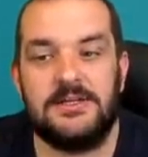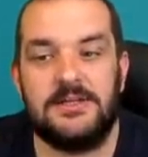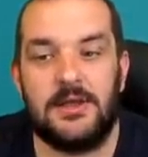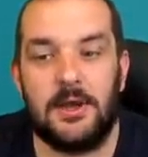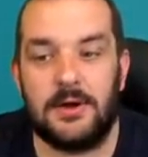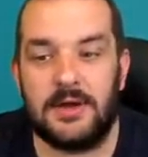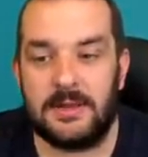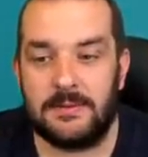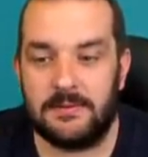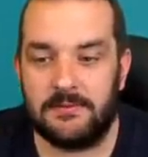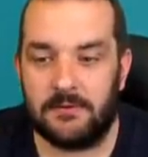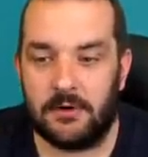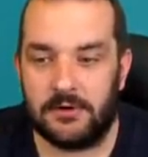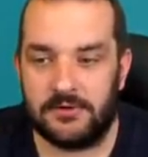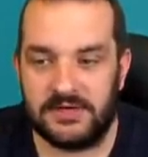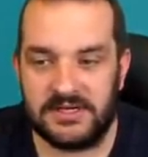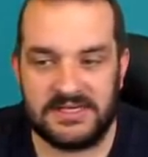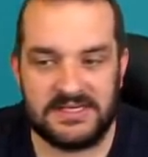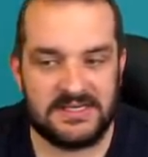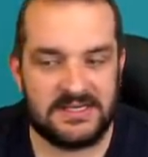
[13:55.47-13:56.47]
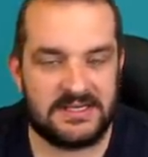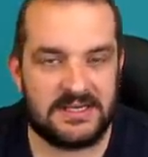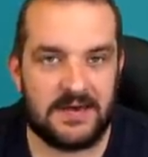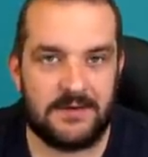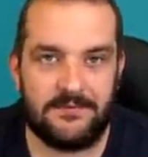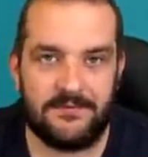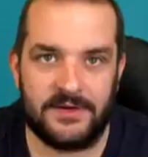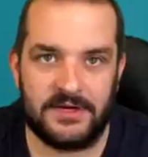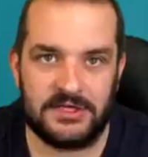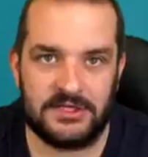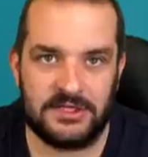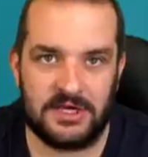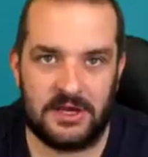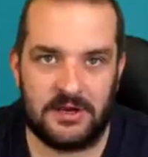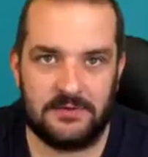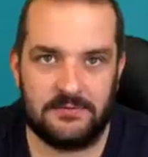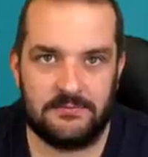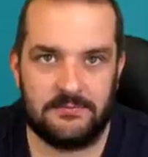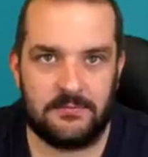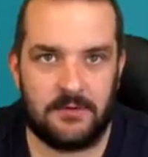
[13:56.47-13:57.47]
Don't get me wrong, this is a tough
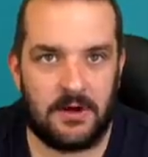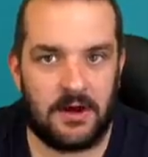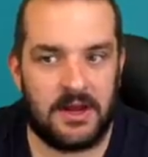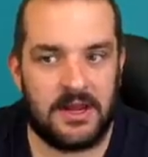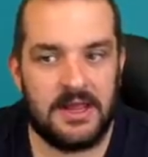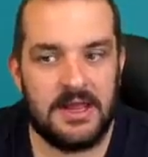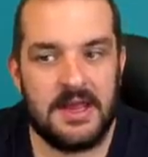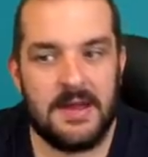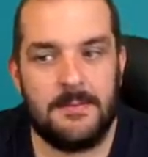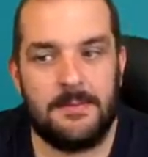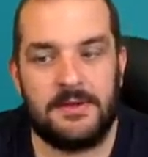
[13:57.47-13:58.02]
fixture, right?